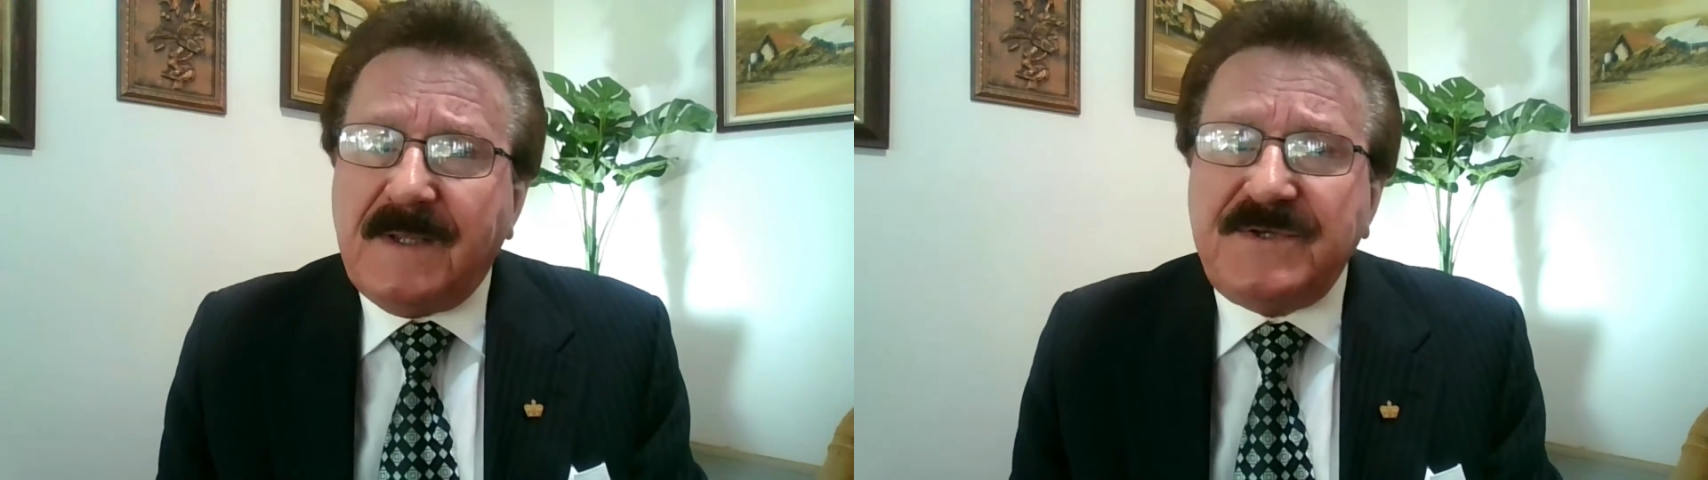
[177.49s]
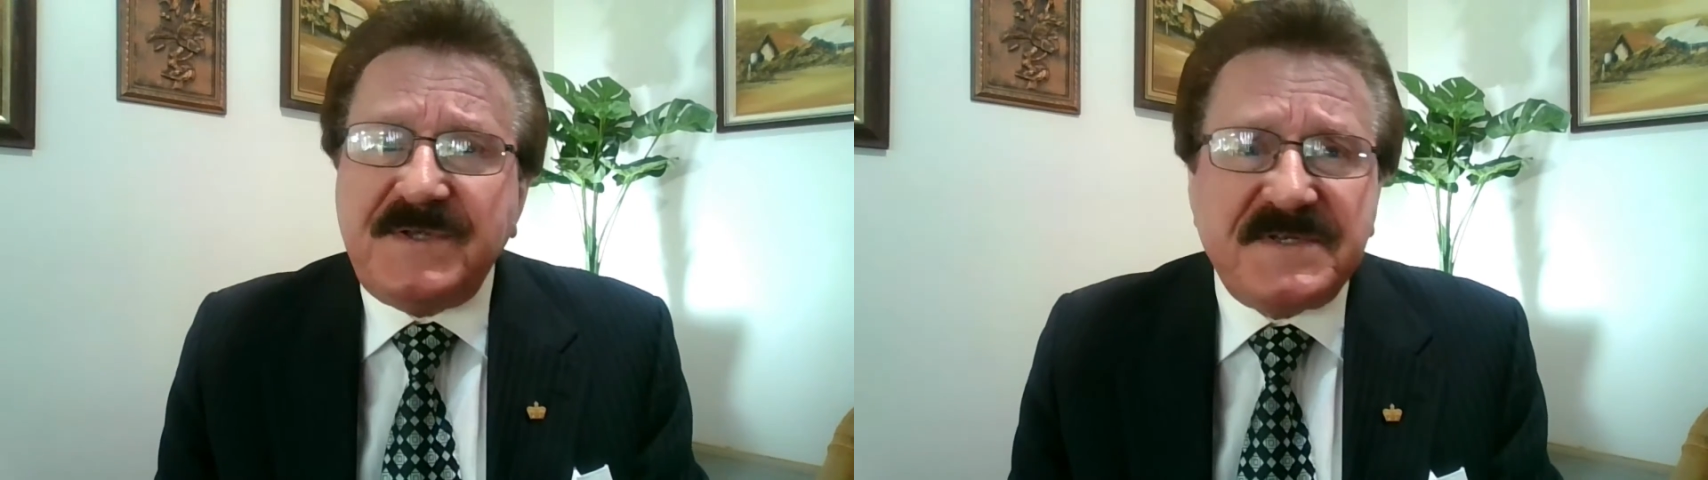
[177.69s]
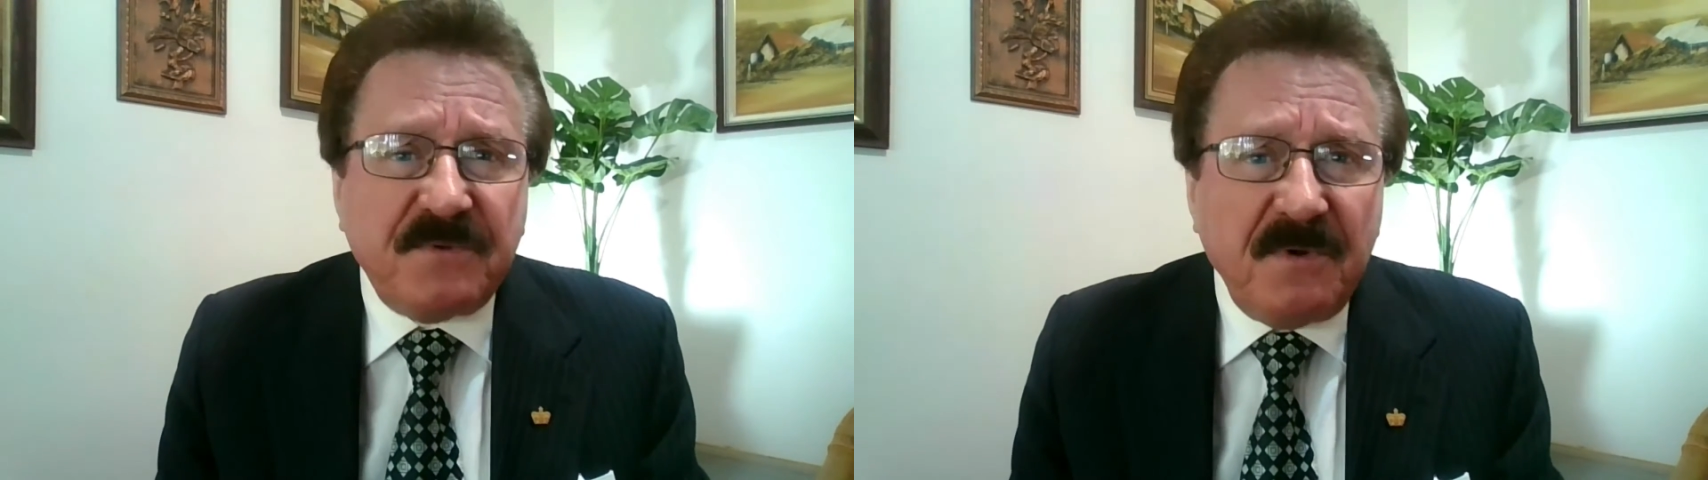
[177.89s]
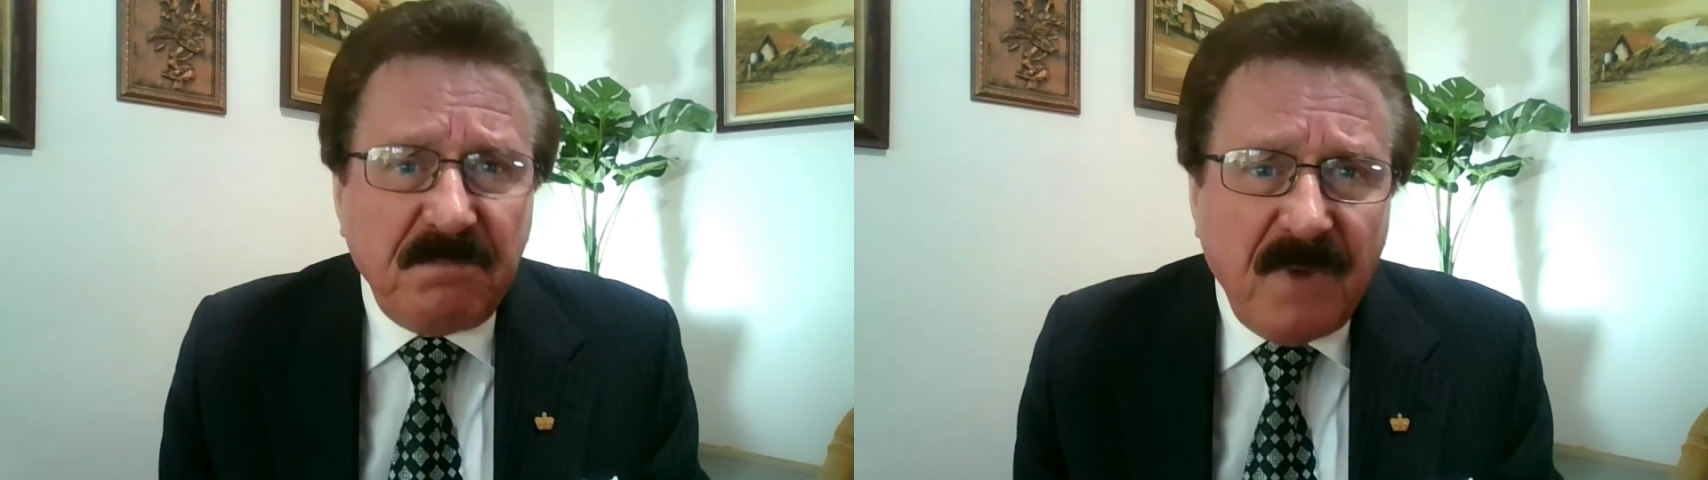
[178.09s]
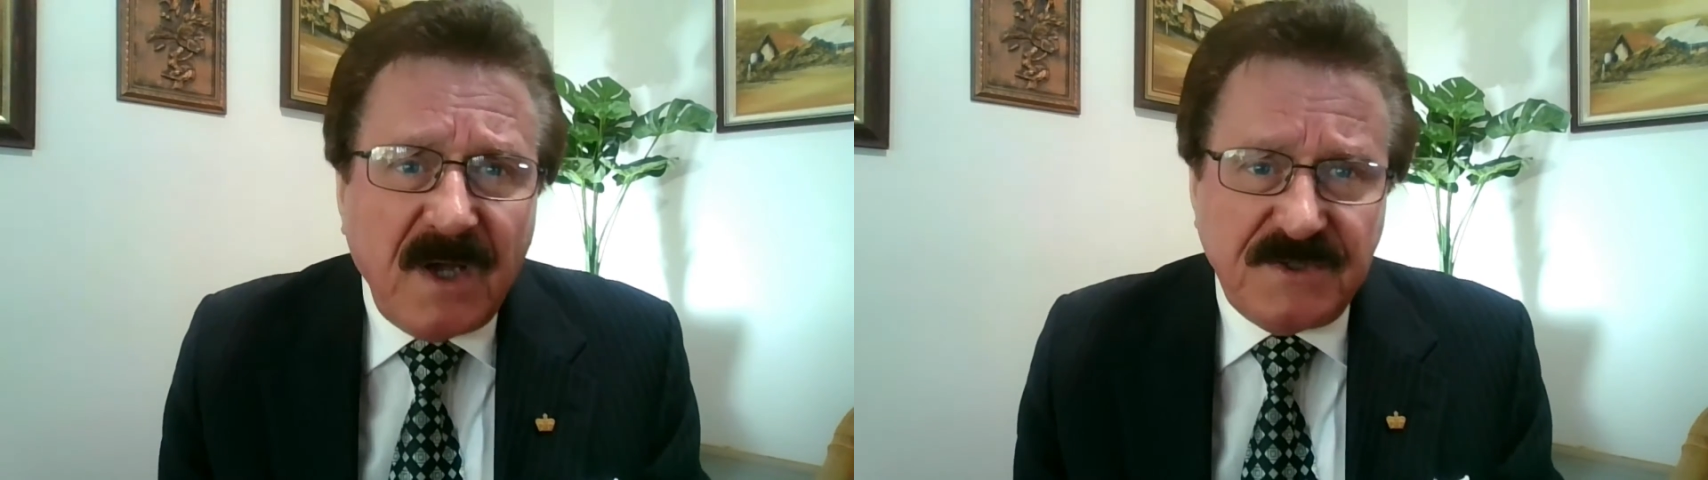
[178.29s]
just
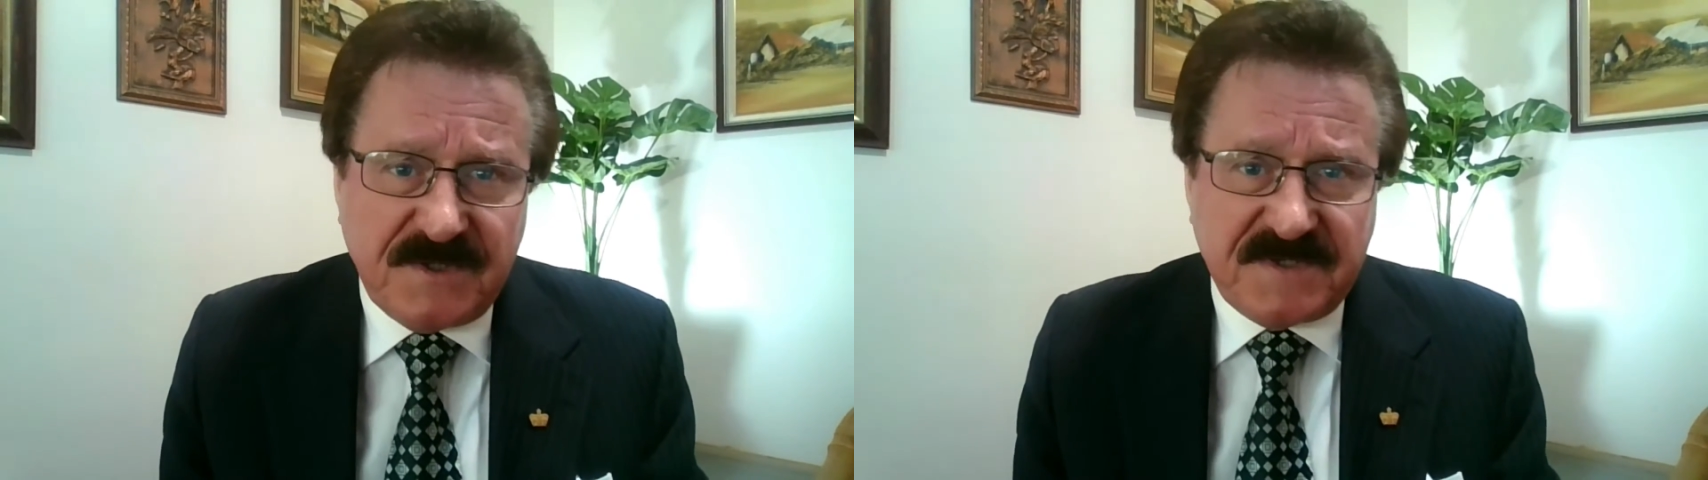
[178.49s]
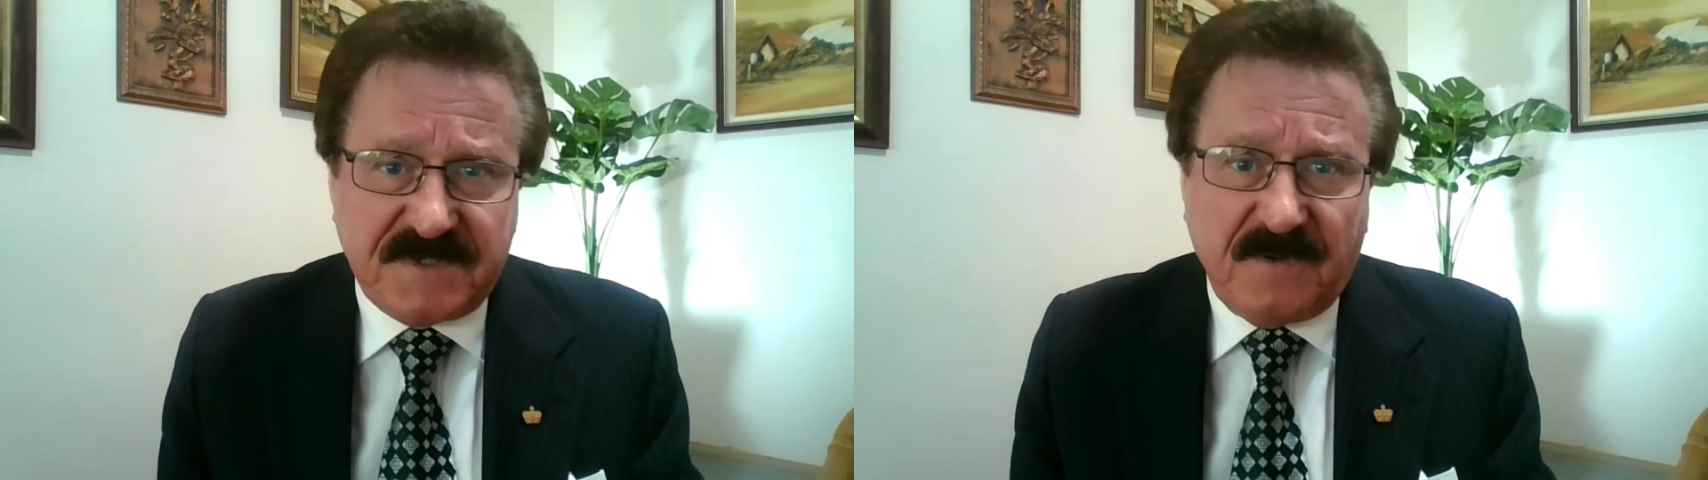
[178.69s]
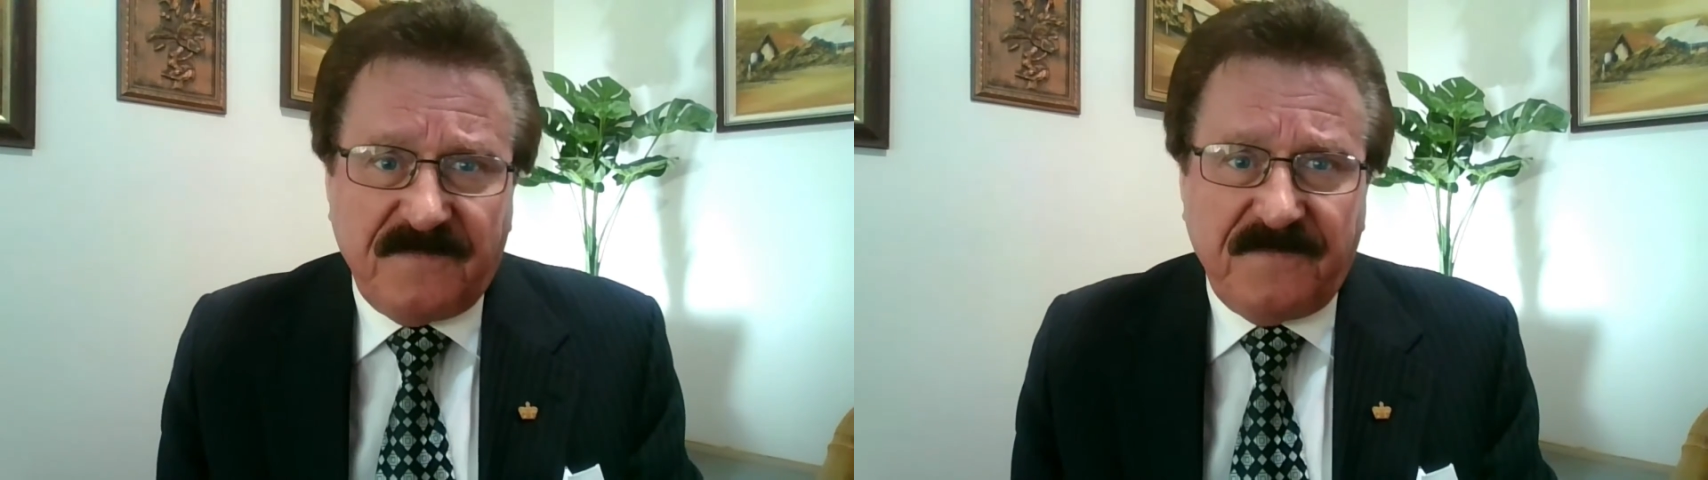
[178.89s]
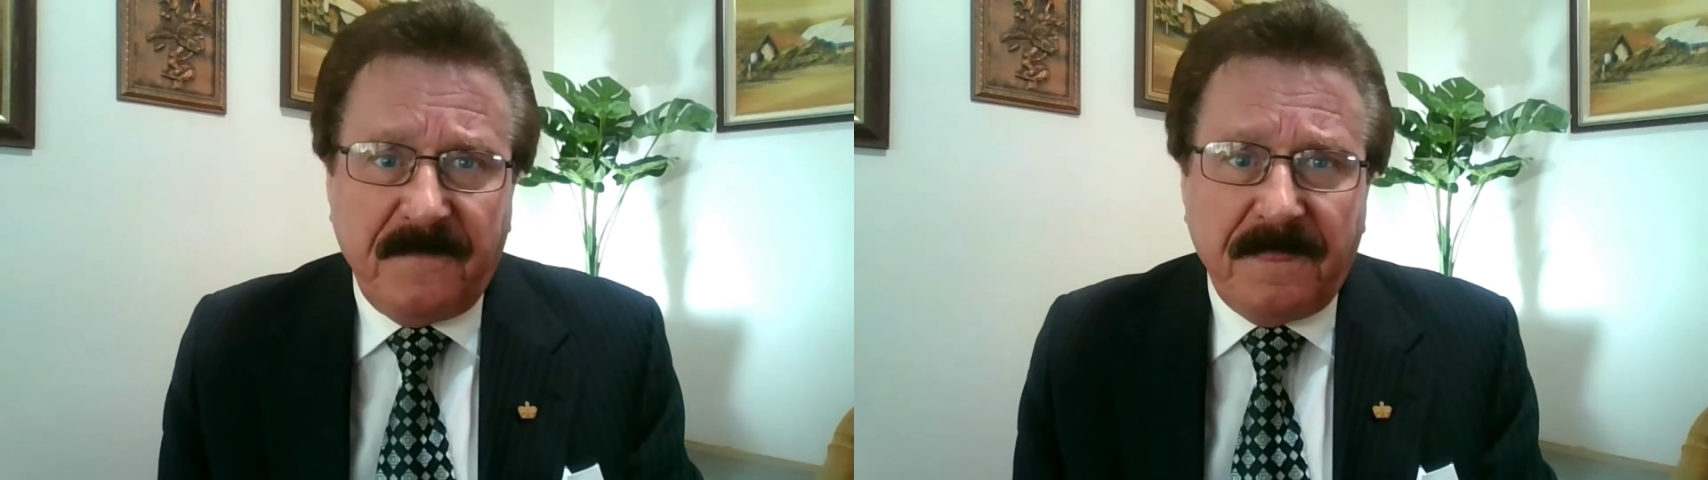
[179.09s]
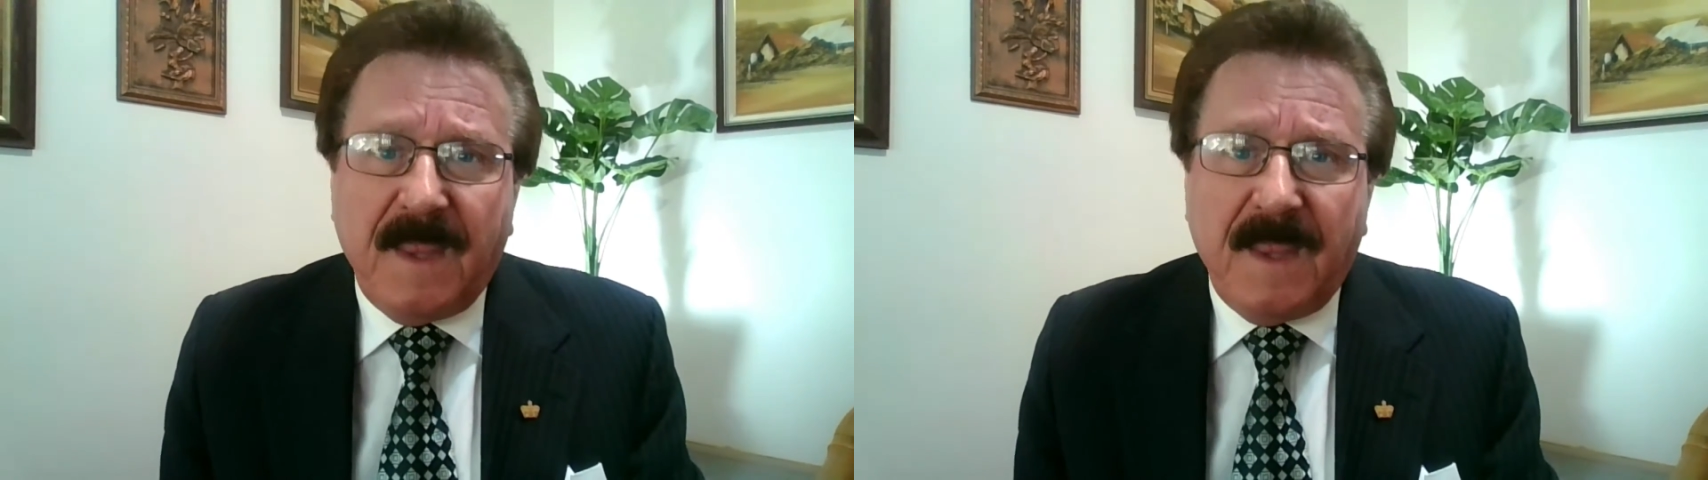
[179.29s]
remind yourself